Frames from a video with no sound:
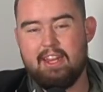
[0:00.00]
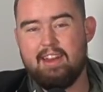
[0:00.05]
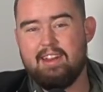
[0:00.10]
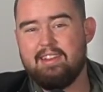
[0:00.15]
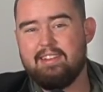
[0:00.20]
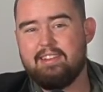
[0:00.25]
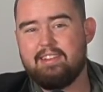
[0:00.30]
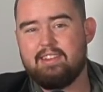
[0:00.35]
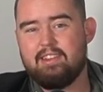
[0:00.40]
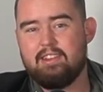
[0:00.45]

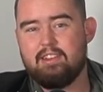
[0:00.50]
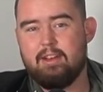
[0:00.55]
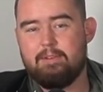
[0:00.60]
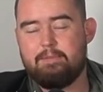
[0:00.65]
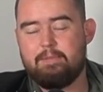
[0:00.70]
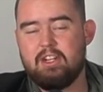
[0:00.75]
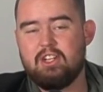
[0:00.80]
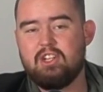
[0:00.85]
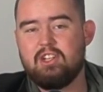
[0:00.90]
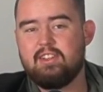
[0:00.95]
his
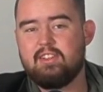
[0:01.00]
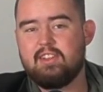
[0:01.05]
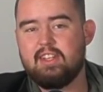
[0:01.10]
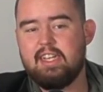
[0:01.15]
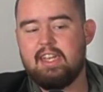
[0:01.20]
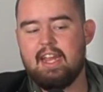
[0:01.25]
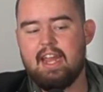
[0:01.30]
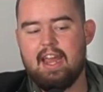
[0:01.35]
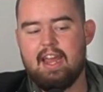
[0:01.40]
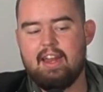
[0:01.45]

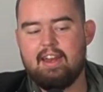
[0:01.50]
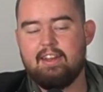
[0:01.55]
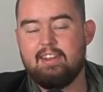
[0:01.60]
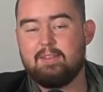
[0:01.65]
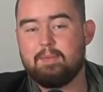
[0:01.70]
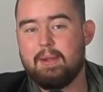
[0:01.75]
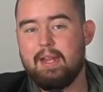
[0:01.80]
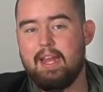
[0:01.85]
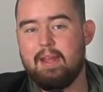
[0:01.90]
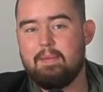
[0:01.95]
efficiency and
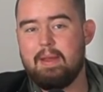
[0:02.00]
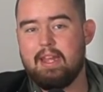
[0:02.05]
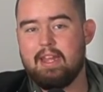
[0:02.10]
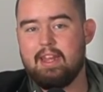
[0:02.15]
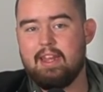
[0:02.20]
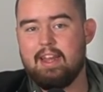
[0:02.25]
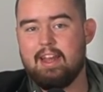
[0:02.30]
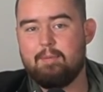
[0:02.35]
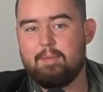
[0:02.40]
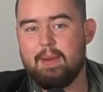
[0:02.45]
his
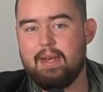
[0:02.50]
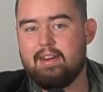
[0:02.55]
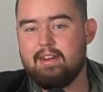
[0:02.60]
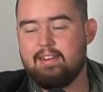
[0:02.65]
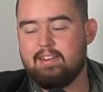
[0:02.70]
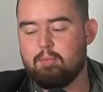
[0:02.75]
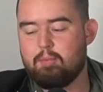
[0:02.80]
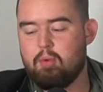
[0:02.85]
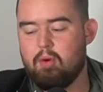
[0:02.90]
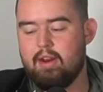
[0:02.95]
playmaking has been
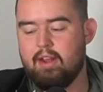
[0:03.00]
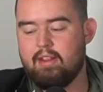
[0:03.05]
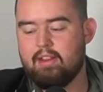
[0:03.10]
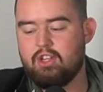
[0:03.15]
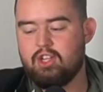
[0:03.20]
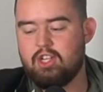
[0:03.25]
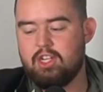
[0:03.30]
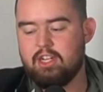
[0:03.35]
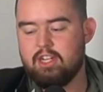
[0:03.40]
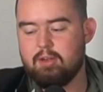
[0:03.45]
disappointing
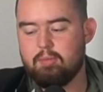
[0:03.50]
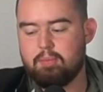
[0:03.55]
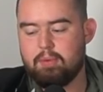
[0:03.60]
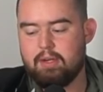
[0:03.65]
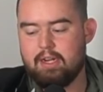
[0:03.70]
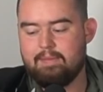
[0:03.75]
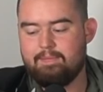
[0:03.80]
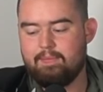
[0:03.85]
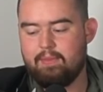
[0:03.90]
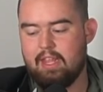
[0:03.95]
this year,
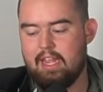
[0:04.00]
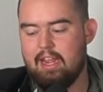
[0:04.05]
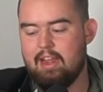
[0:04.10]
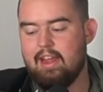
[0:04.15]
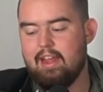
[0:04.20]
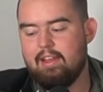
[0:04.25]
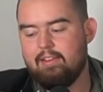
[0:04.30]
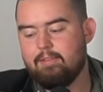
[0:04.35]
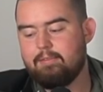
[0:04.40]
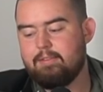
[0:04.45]
but
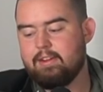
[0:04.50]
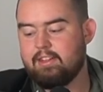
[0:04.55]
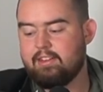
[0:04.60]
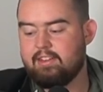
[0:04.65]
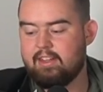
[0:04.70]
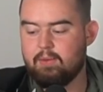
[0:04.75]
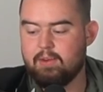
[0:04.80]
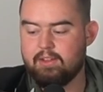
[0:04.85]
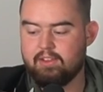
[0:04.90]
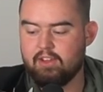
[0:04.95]
his
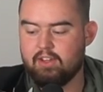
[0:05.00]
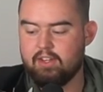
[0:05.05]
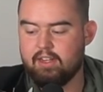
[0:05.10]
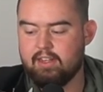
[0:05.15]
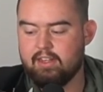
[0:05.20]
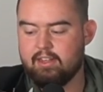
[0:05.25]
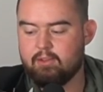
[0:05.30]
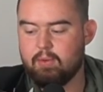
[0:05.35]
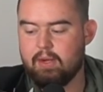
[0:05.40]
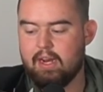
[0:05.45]
efficiency wasn't good
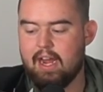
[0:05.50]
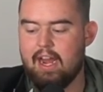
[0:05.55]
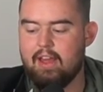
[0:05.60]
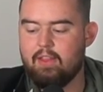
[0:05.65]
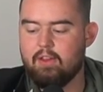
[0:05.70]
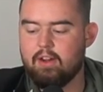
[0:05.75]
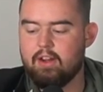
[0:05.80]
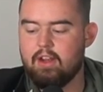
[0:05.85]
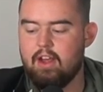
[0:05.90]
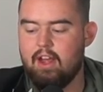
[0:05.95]
in this one
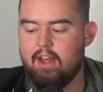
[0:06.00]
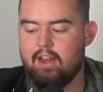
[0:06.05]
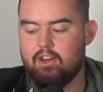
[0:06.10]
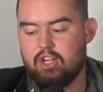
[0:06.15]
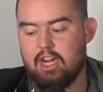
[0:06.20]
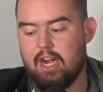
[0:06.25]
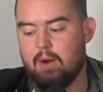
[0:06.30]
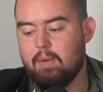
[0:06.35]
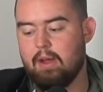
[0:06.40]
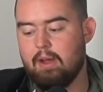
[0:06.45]
either.
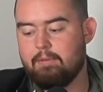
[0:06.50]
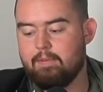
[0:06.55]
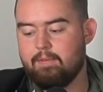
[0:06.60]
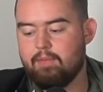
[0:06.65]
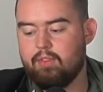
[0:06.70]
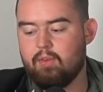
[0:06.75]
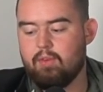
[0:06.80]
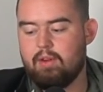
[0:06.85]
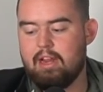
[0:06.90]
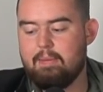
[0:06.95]
Shot well
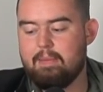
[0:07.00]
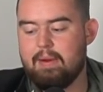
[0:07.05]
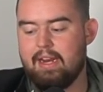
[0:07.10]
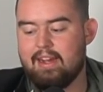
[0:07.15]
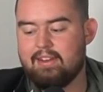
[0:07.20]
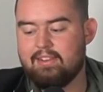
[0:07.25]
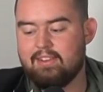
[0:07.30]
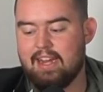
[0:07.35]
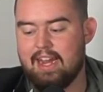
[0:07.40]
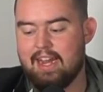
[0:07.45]
from three, but he
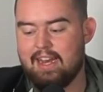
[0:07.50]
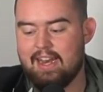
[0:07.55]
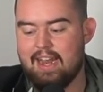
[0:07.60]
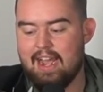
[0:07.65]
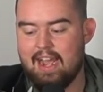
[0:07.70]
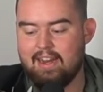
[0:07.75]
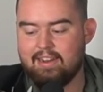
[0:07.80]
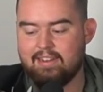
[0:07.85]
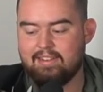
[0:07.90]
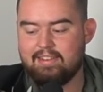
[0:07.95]
also got
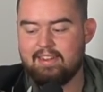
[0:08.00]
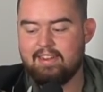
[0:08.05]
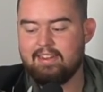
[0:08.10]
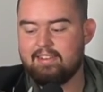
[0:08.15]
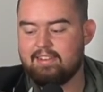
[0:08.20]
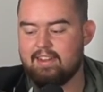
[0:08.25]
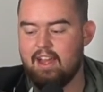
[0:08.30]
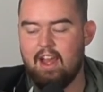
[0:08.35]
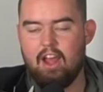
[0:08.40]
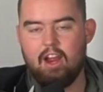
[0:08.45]
9
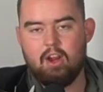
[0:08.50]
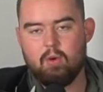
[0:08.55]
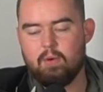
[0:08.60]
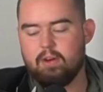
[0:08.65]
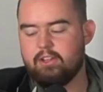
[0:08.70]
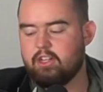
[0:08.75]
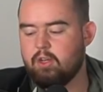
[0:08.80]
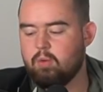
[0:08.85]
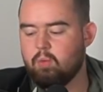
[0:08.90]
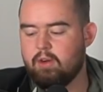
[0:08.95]
assists.
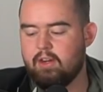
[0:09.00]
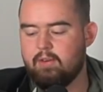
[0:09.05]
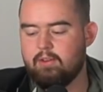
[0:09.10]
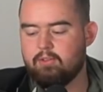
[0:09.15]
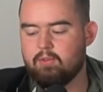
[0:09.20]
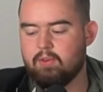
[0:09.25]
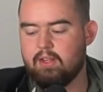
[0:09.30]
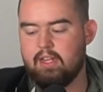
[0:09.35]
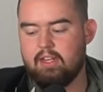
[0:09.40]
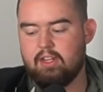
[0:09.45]
Christian Wood
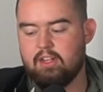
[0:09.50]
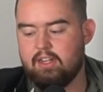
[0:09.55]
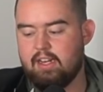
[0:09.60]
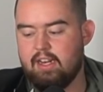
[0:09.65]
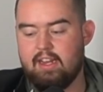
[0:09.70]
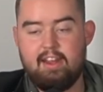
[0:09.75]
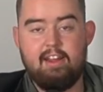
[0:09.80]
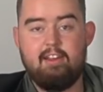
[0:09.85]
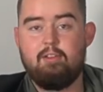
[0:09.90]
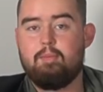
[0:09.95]
was really good.
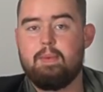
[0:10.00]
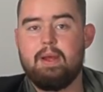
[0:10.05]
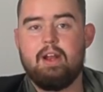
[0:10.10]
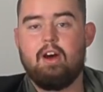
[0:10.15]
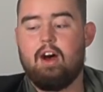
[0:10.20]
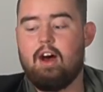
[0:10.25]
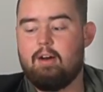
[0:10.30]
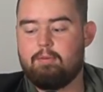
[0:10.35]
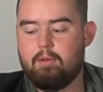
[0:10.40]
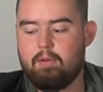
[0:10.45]
He's been
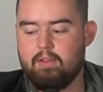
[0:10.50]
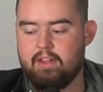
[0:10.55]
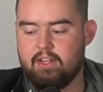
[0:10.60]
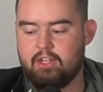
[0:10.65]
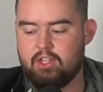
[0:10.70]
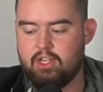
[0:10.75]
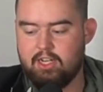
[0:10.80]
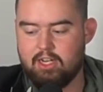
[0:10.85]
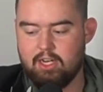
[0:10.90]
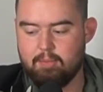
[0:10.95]
awful
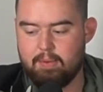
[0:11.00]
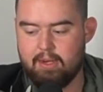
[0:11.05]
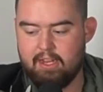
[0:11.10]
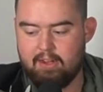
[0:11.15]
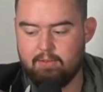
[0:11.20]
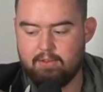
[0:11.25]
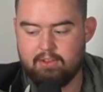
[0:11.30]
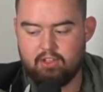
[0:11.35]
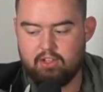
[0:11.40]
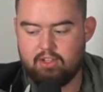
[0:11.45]
this year, but
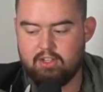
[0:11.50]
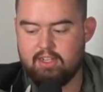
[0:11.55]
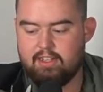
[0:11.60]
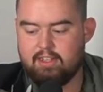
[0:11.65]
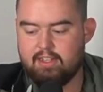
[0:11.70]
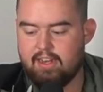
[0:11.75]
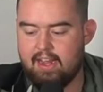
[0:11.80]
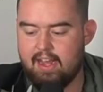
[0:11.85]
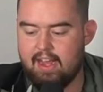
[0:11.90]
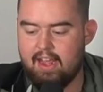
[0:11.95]
he was good
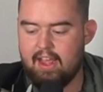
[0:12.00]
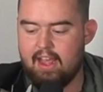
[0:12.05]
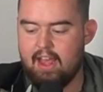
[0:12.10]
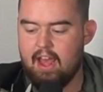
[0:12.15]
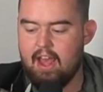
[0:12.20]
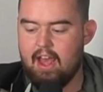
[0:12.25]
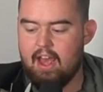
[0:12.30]
today.